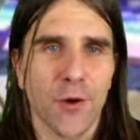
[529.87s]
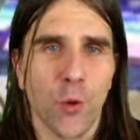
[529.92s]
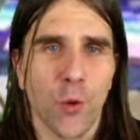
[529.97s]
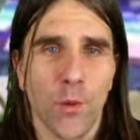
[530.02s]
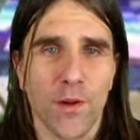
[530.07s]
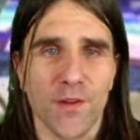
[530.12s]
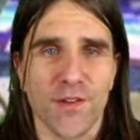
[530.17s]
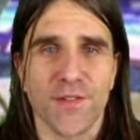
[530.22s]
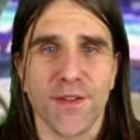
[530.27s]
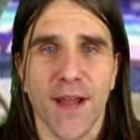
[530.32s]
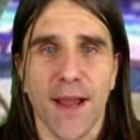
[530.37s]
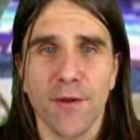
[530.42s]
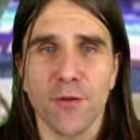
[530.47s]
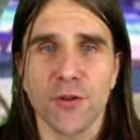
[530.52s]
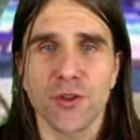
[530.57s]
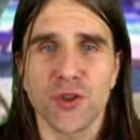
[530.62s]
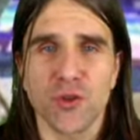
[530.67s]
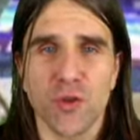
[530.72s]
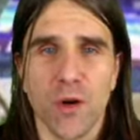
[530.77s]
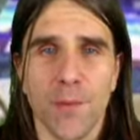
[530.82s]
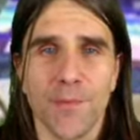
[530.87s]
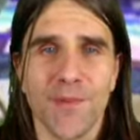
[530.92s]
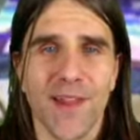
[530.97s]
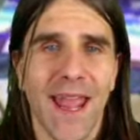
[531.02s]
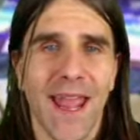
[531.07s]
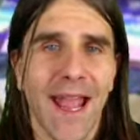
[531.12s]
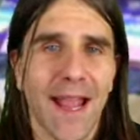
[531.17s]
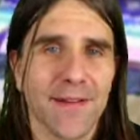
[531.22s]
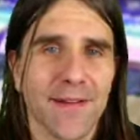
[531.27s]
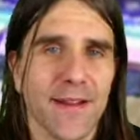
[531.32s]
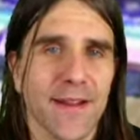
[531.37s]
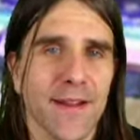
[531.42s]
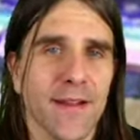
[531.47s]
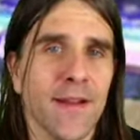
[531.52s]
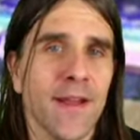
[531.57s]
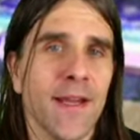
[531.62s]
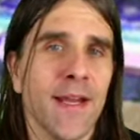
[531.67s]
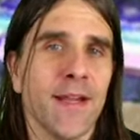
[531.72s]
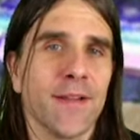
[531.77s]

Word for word: who was Donald Trump's acting